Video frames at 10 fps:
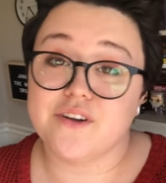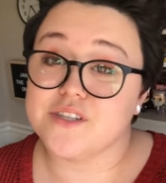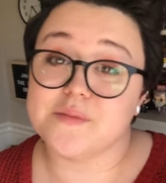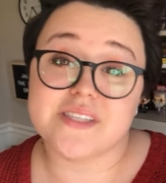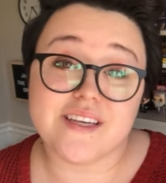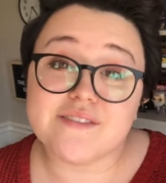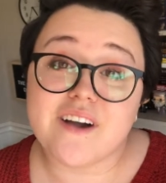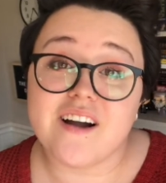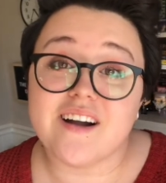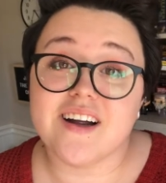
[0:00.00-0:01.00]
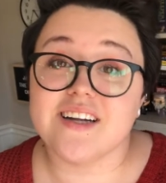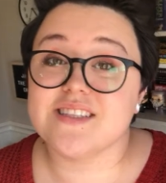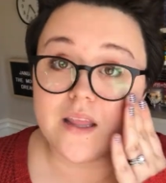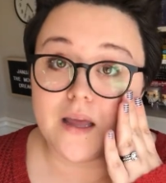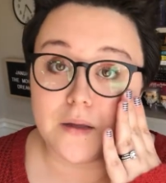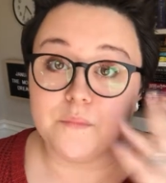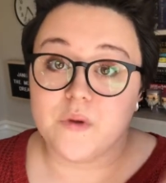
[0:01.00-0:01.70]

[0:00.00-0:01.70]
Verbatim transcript: Christmas gift cards, um,